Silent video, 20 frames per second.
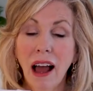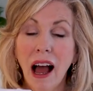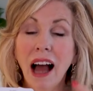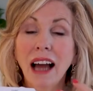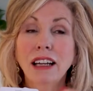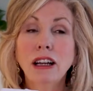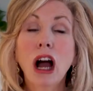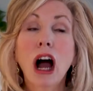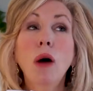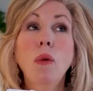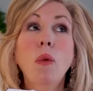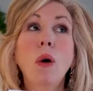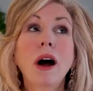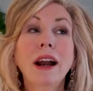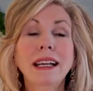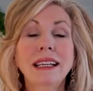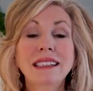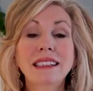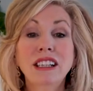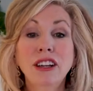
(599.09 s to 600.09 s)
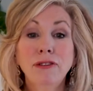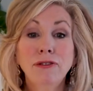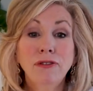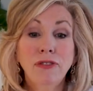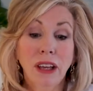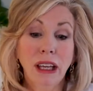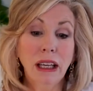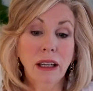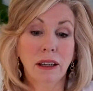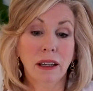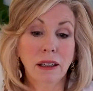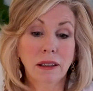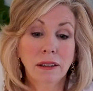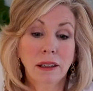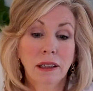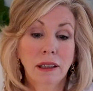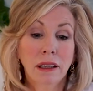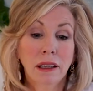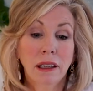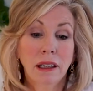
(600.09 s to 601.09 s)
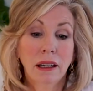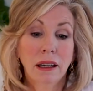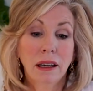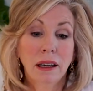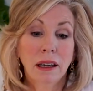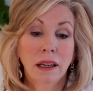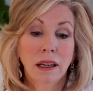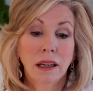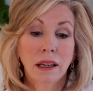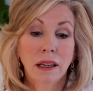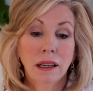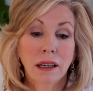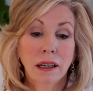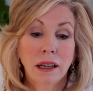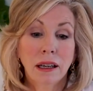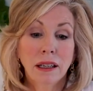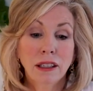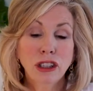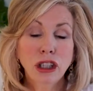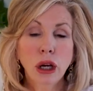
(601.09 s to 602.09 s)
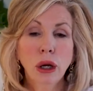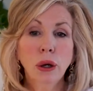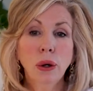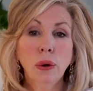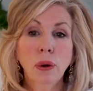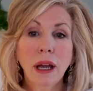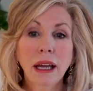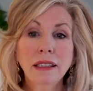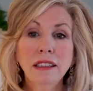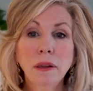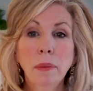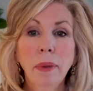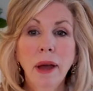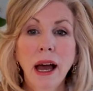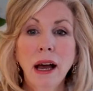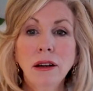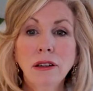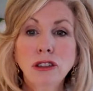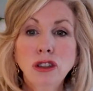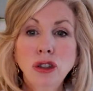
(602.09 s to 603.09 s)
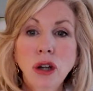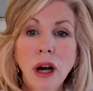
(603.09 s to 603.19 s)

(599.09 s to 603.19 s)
I, I wanted to feel. So it's about